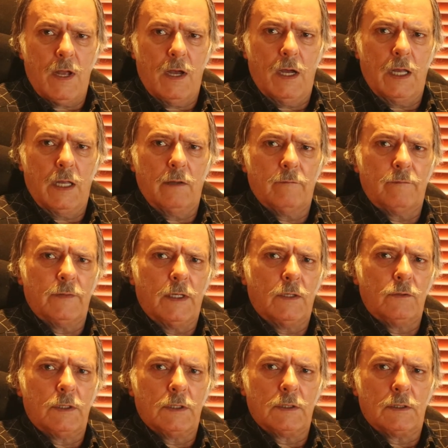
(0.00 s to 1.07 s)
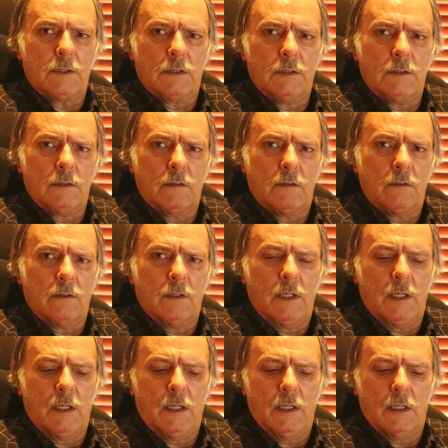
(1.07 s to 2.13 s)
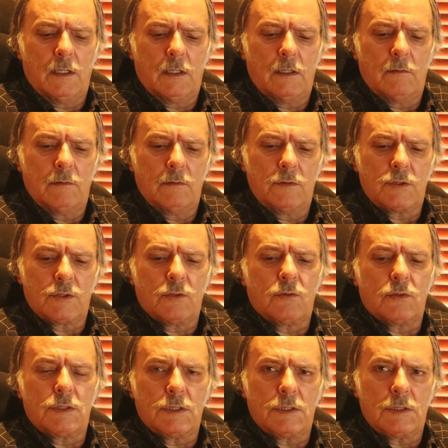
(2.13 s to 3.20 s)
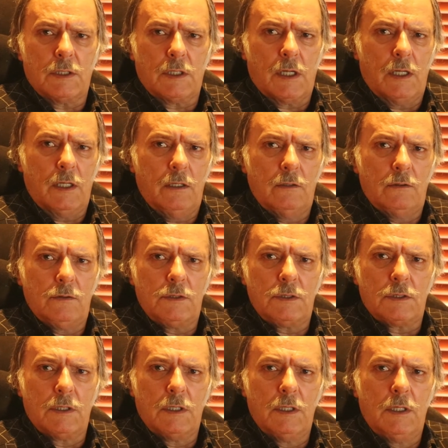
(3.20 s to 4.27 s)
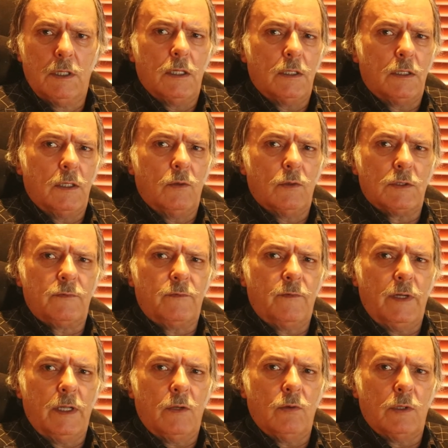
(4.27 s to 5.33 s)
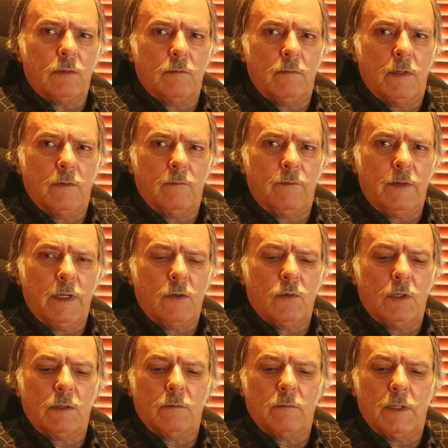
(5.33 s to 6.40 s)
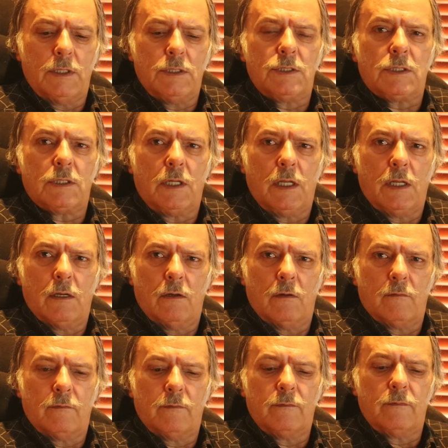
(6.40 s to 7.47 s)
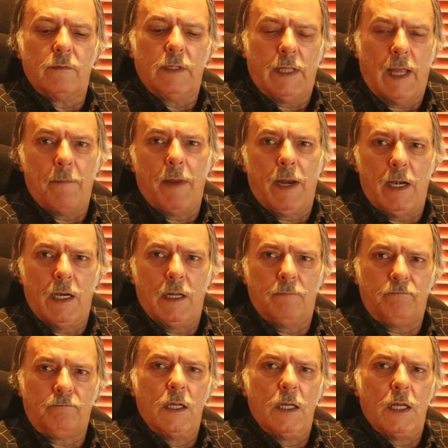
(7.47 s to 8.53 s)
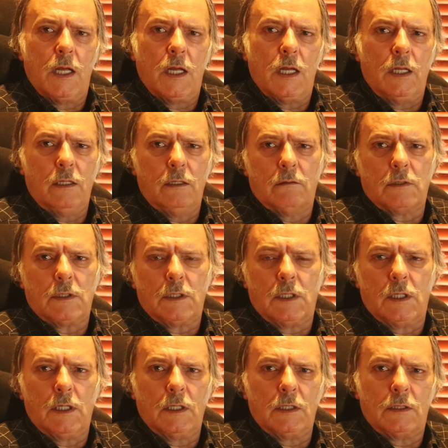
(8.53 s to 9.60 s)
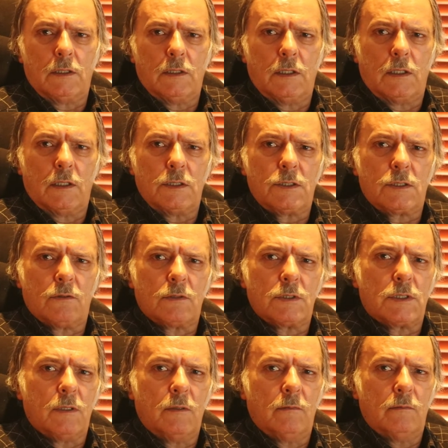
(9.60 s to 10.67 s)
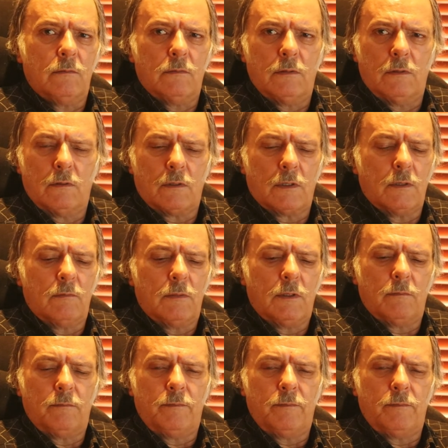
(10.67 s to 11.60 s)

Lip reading: I have noted on the sources that I use that there was frequent mentioning of Yemen. I looked at it and I saw some horrible